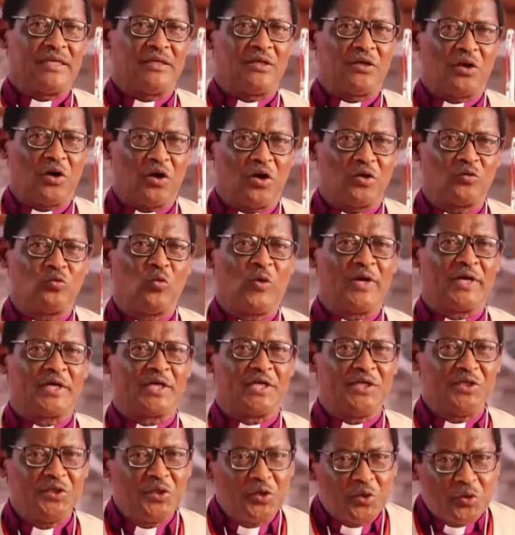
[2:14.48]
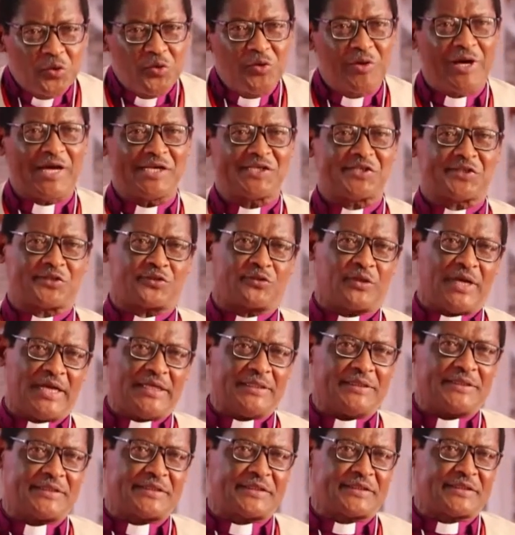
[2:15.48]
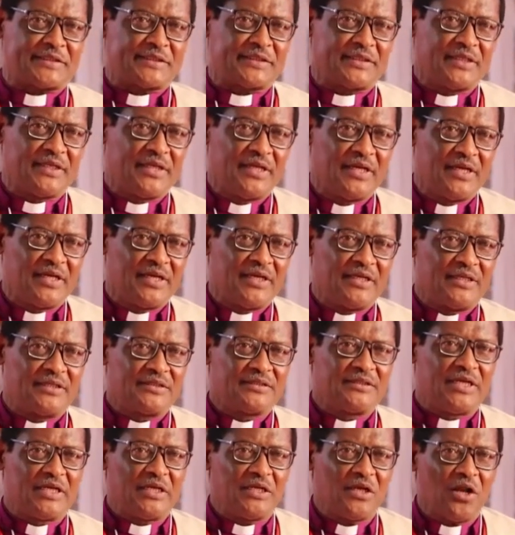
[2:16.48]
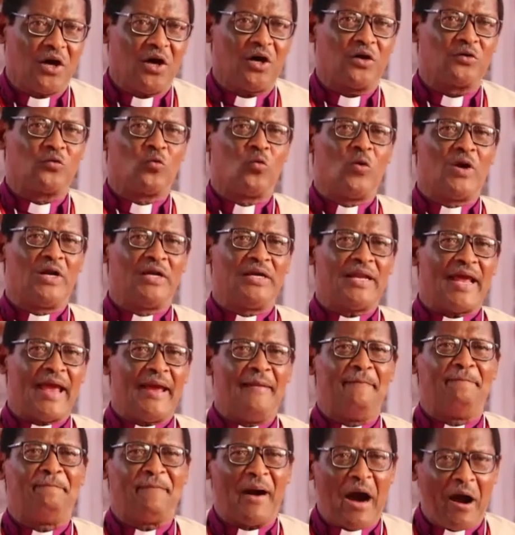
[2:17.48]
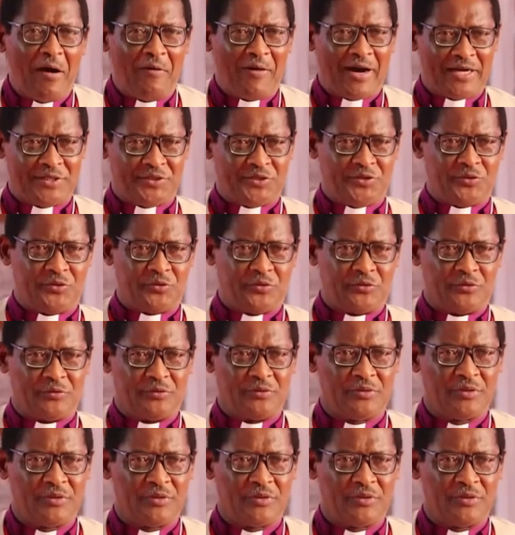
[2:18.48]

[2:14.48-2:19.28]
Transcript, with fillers: The Lord will renew your strength. The Lord will empower you.